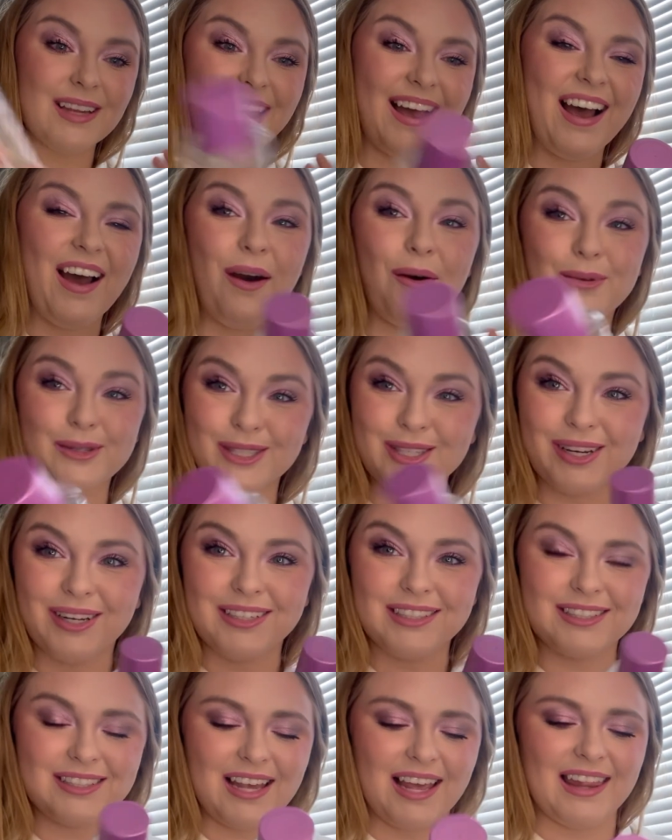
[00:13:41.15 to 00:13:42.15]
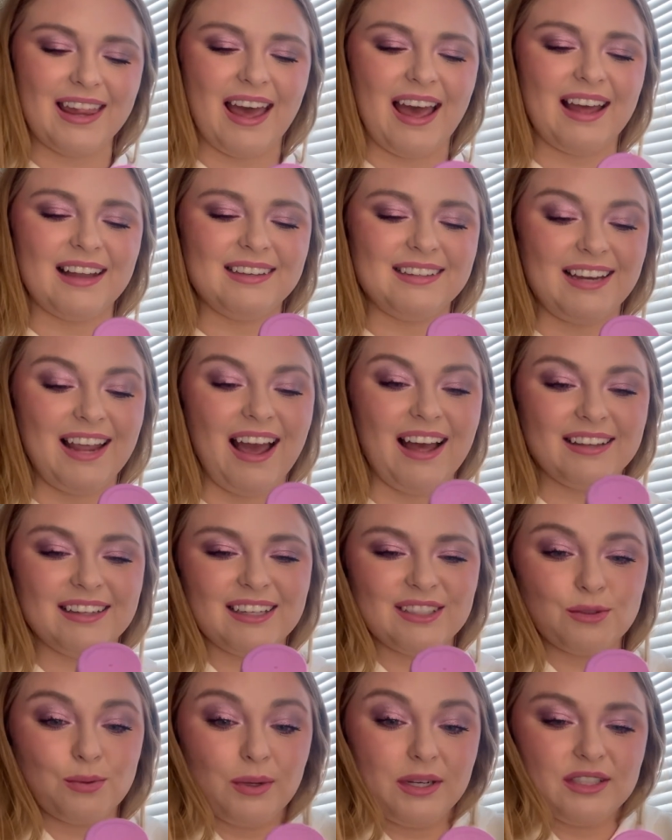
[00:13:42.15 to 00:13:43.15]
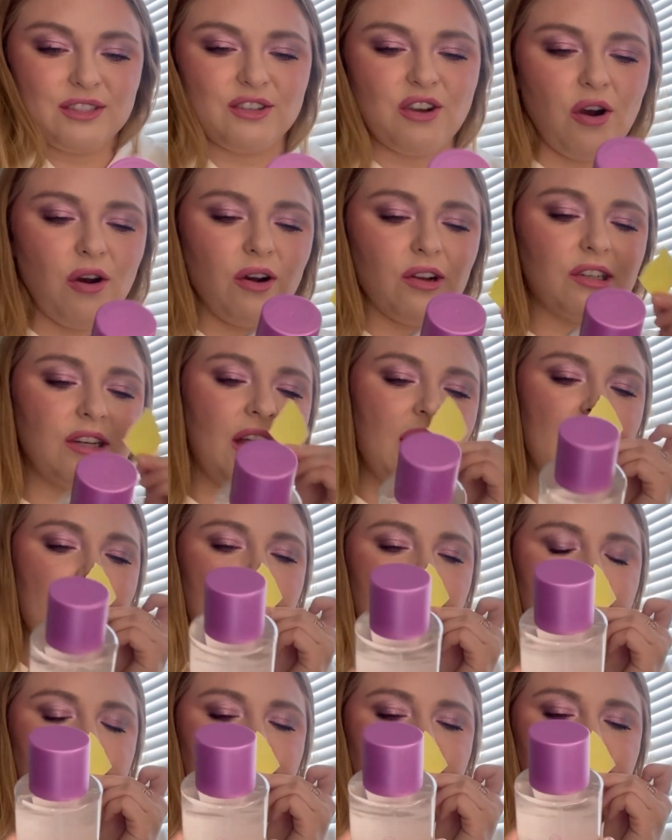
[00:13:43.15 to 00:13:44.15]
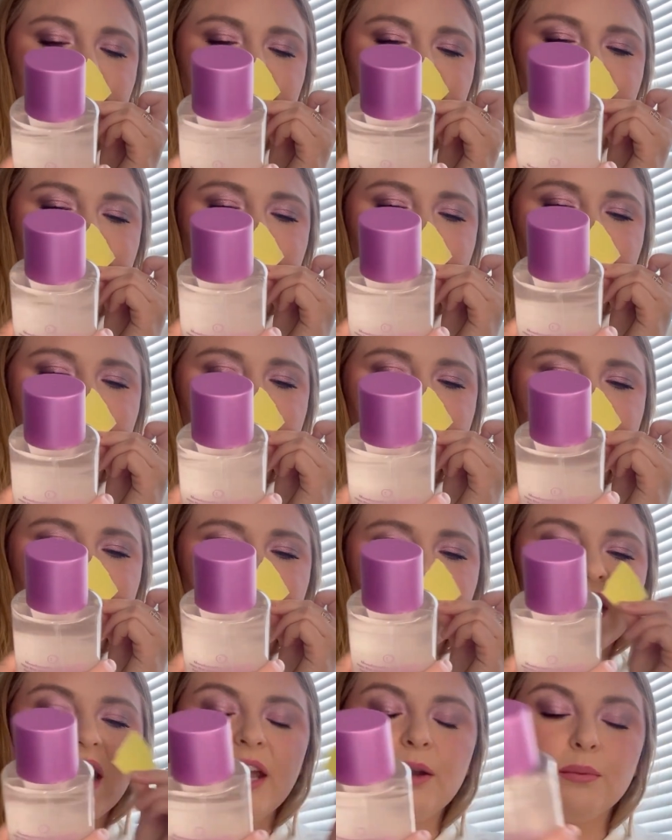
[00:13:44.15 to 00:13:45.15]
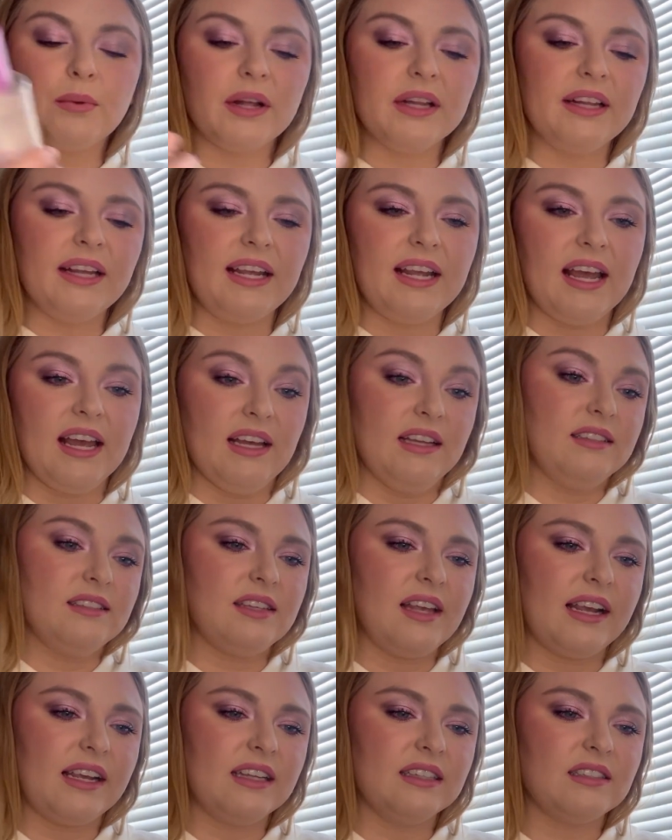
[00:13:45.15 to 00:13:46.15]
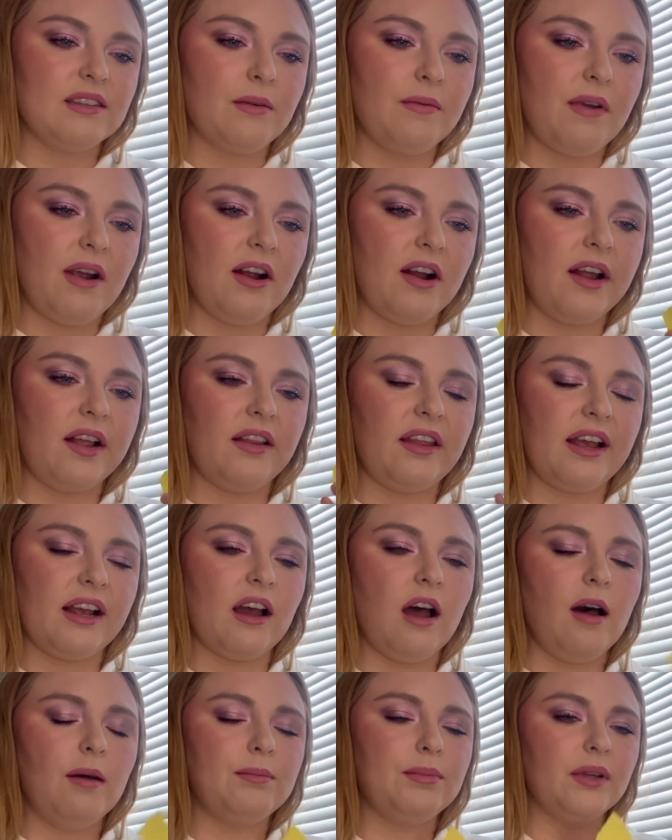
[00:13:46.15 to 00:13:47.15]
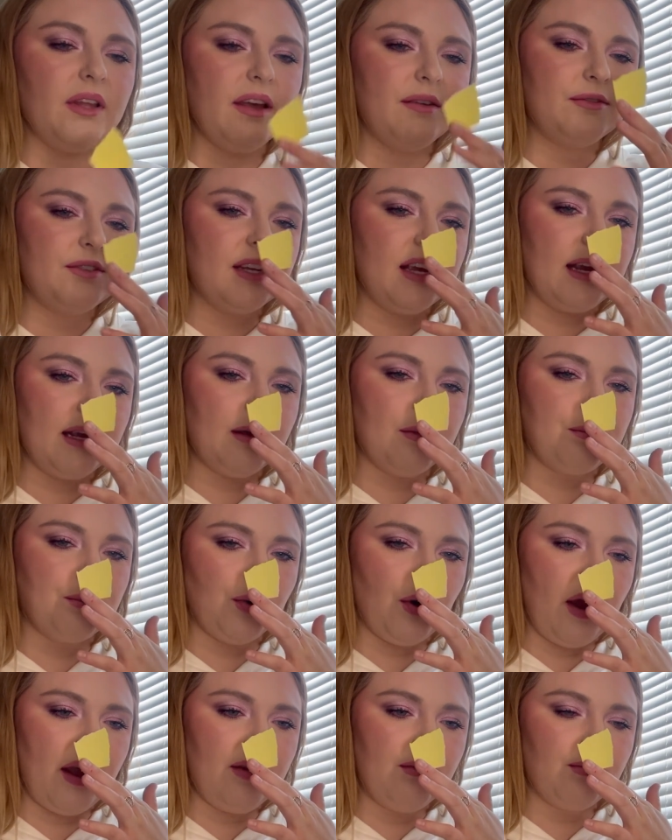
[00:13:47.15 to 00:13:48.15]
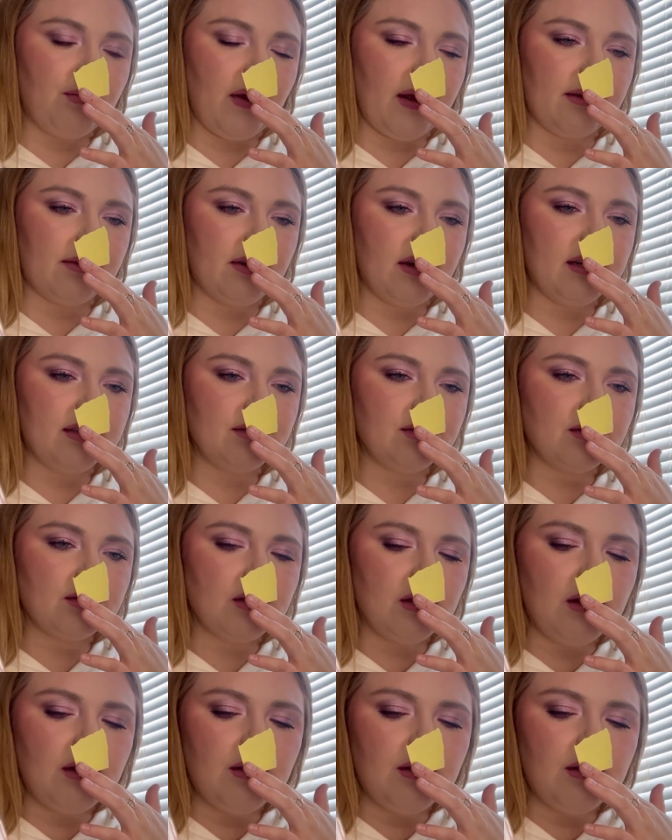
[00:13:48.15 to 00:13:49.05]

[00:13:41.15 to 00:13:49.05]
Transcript: I was going to say that, and yeah, that's what it's called. It really is. Like it's a very like uplifting, bright fragrance.